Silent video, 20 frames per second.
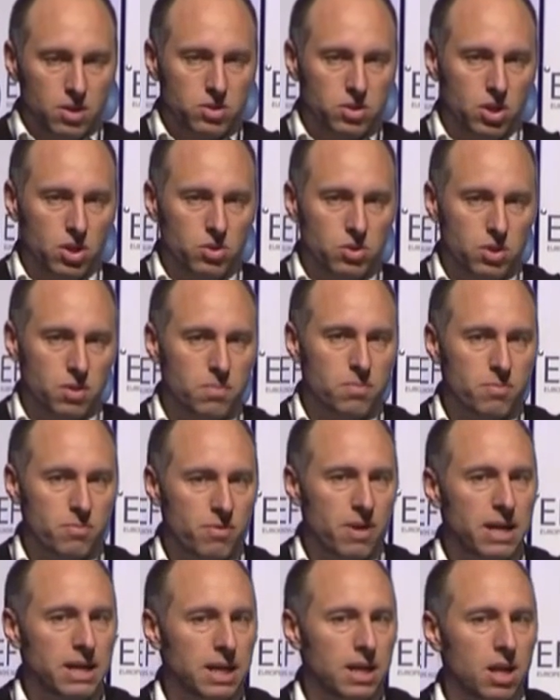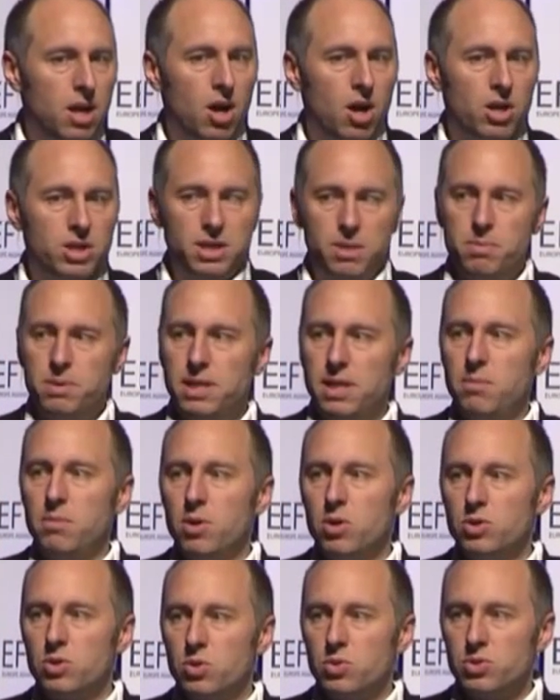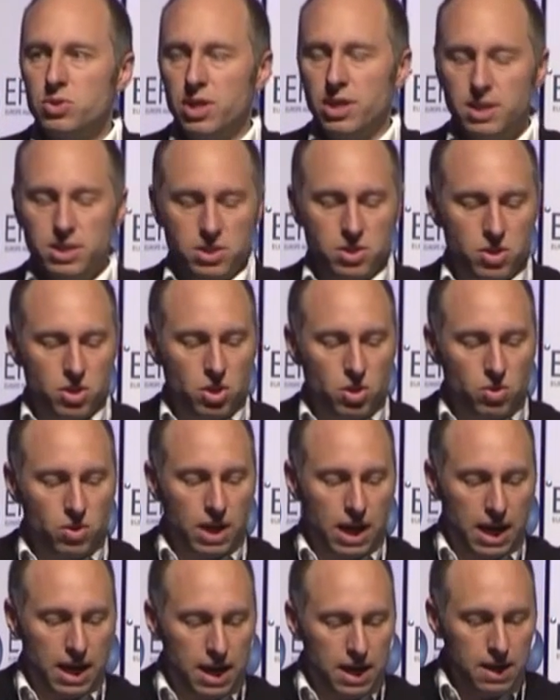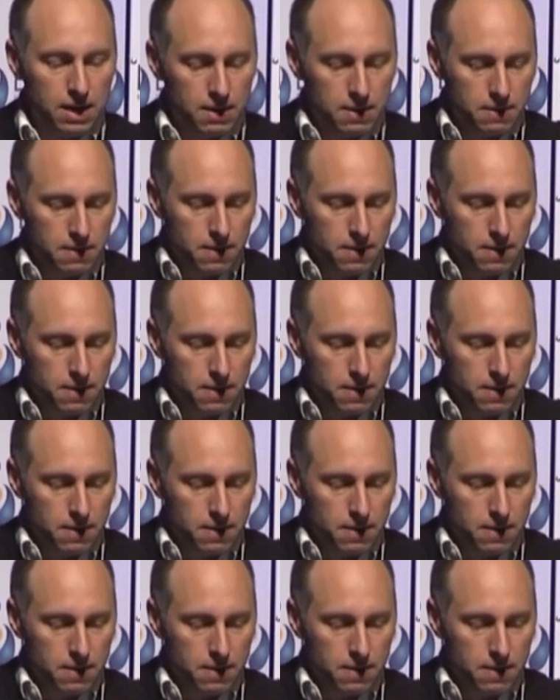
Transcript: So some fairly large epidemiological studies in the UK,